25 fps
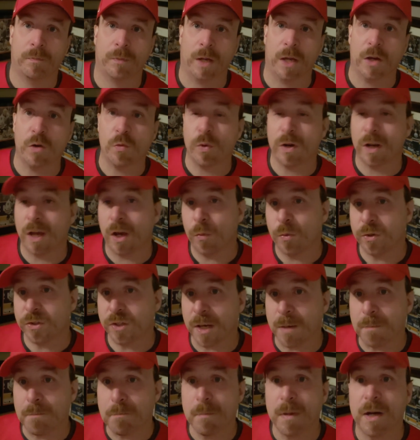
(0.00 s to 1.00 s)
And when I was
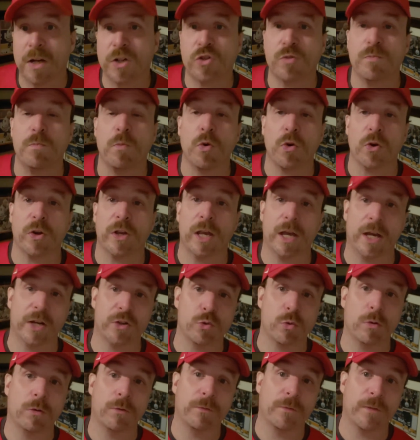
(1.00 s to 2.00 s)
a much more
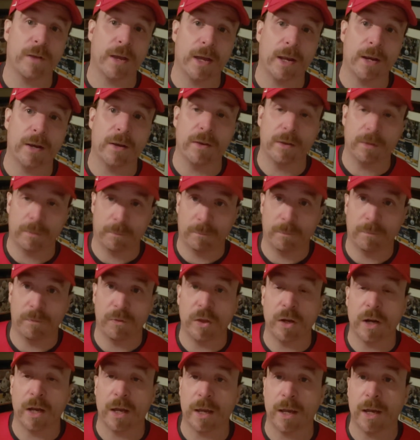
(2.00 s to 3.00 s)
casual fan
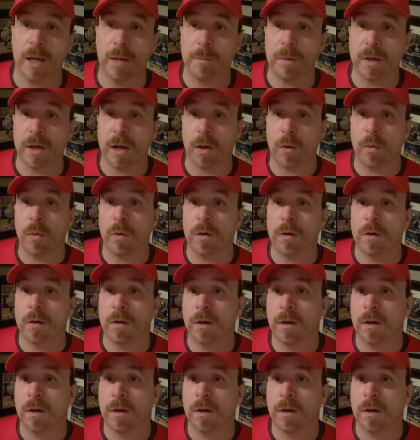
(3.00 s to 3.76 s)
than I am now,